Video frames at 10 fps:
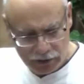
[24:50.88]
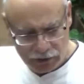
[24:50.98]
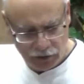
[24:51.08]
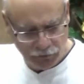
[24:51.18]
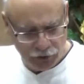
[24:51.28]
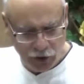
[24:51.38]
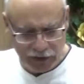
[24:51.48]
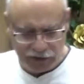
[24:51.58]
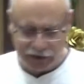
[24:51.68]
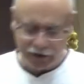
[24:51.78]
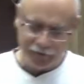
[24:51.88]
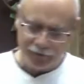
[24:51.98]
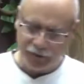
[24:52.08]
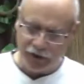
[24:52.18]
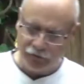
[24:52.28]
if you're going to
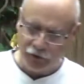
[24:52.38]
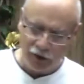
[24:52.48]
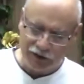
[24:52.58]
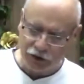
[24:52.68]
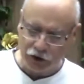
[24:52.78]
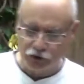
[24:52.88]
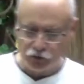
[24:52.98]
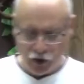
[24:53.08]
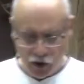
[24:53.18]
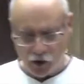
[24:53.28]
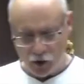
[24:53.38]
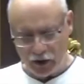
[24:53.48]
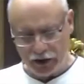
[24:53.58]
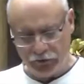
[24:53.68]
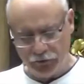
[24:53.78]
grow
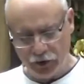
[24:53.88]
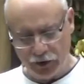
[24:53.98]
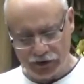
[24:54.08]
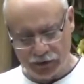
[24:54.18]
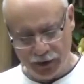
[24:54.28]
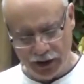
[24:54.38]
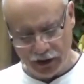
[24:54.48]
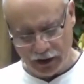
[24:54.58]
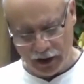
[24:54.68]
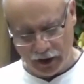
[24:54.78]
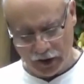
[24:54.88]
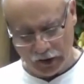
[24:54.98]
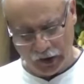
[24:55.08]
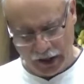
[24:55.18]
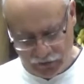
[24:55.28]
and if you're going to be a
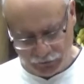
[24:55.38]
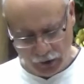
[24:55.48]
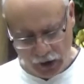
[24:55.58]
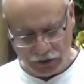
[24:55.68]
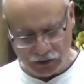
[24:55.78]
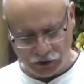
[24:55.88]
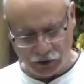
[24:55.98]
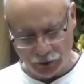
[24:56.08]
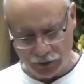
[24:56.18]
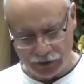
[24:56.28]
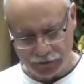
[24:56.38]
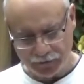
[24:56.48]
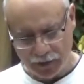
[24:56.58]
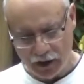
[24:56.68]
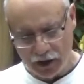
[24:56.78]
lifelong student,
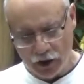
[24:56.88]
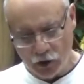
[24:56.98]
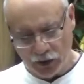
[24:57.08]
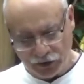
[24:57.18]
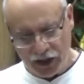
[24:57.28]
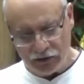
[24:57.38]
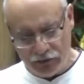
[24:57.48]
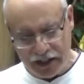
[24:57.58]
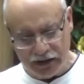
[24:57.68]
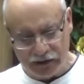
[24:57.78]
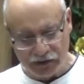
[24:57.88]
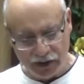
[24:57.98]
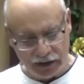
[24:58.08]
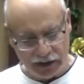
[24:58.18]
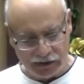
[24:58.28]
What that means
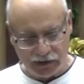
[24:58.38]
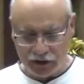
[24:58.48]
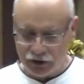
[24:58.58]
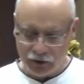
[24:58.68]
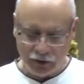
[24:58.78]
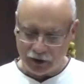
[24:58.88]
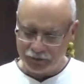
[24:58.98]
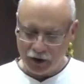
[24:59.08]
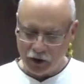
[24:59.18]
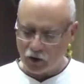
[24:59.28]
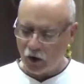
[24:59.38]
then is that you are